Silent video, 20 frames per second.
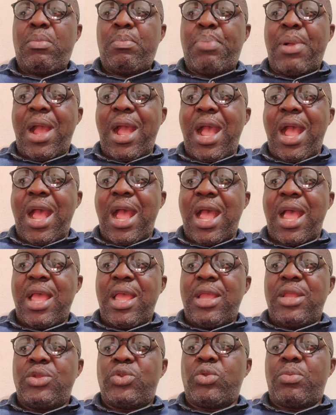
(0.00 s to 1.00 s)

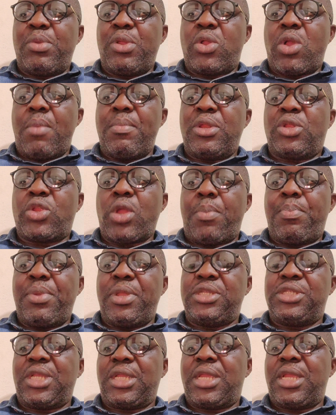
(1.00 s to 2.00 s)
power to become a
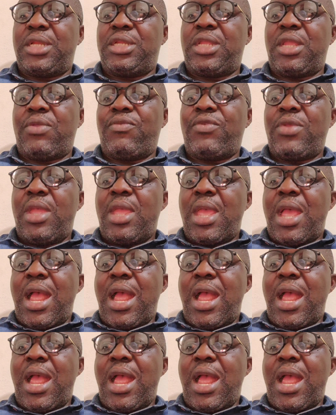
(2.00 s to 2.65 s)
top executive,